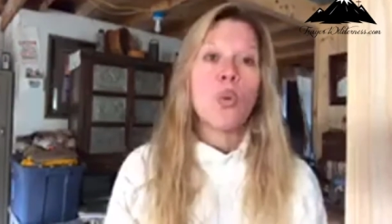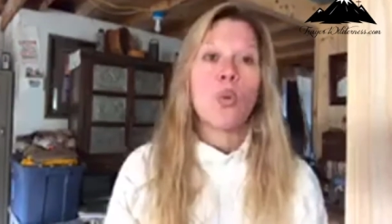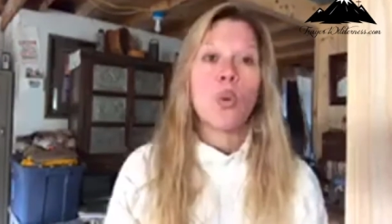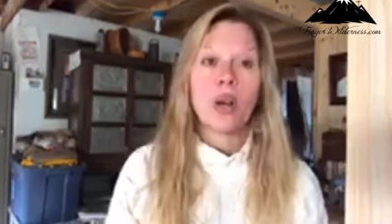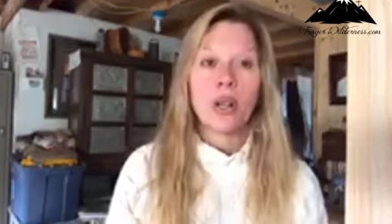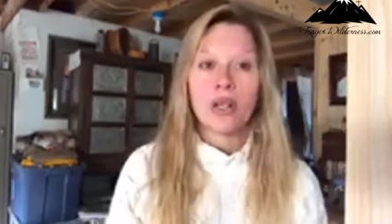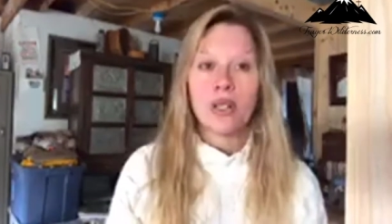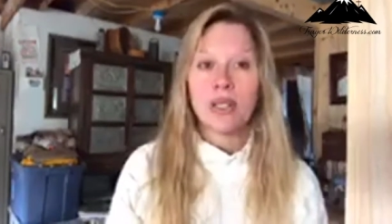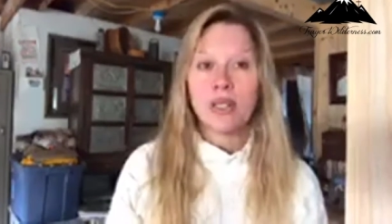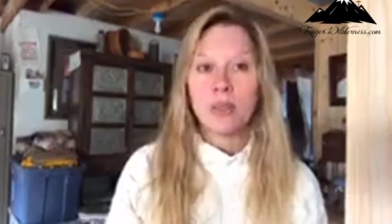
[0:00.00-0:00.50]

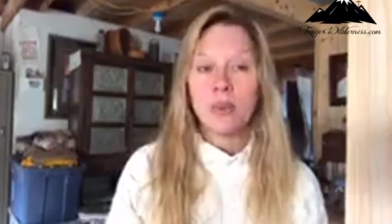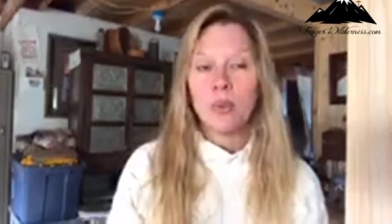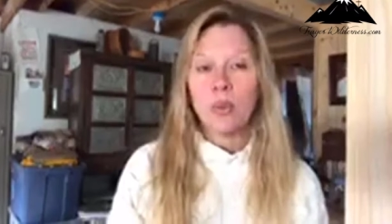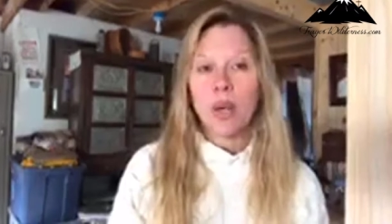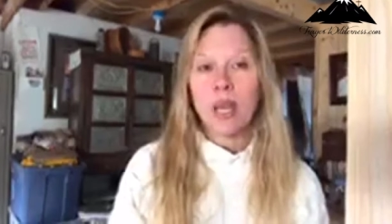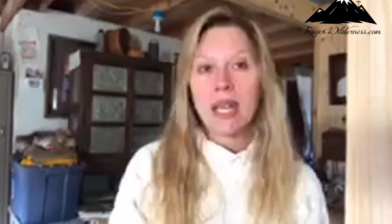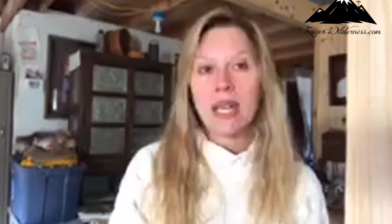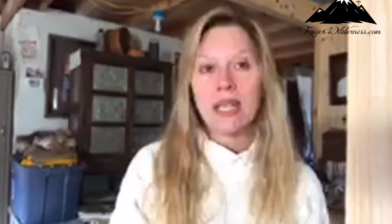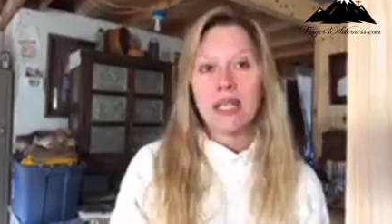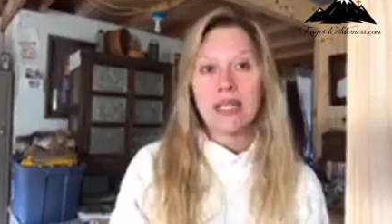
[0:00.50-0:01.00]
What are
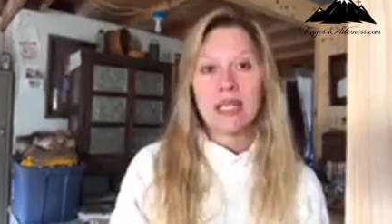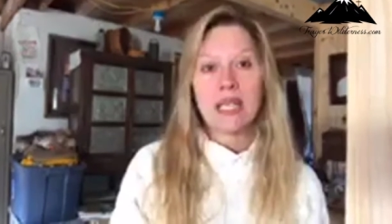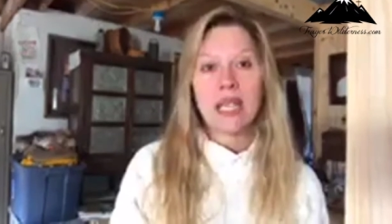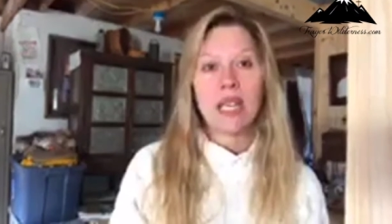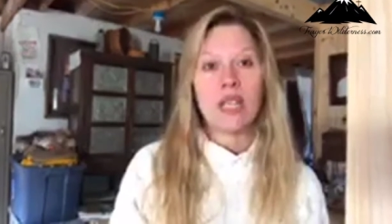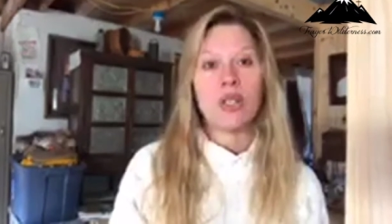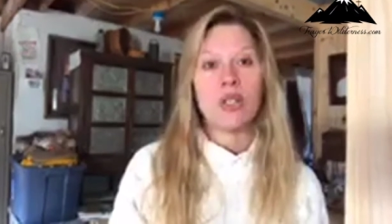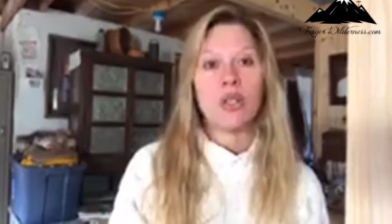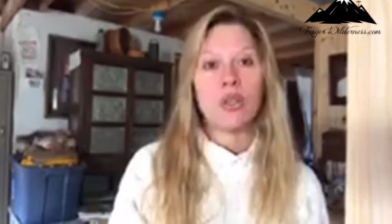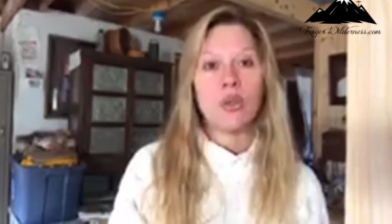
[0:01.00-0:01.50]
some ways
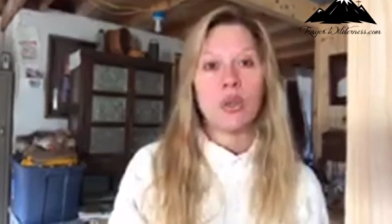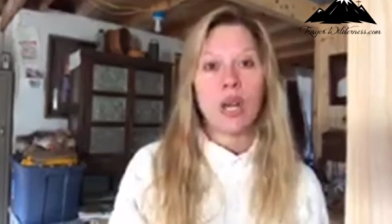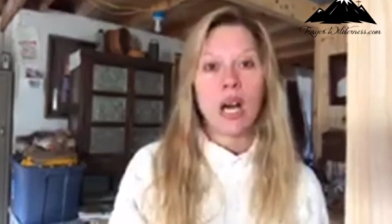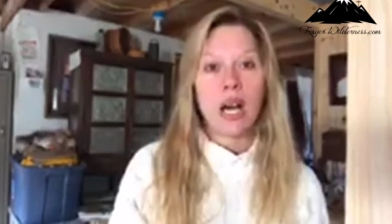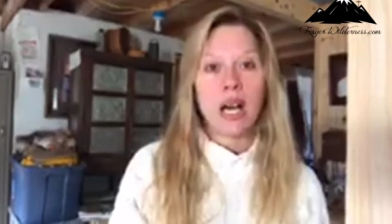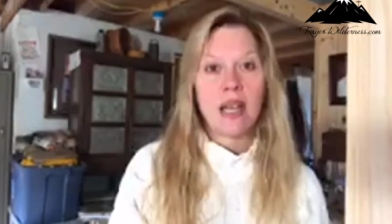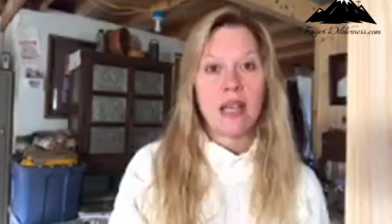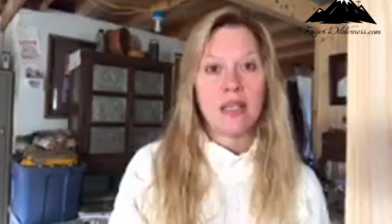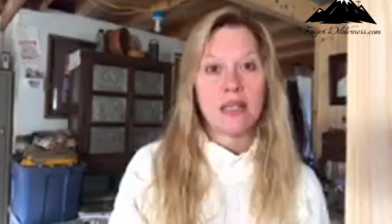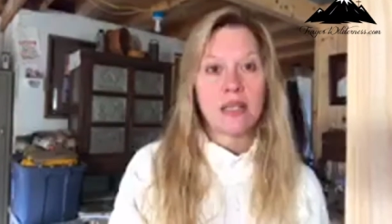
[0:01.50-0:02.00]
that you
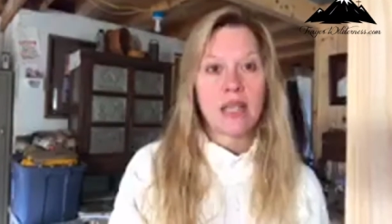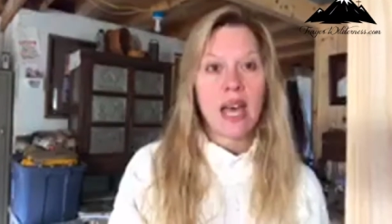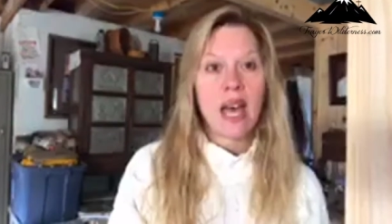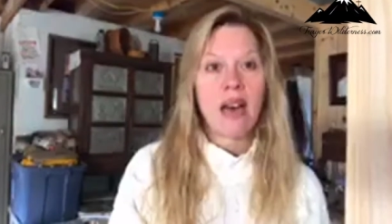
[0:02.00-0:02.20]
guys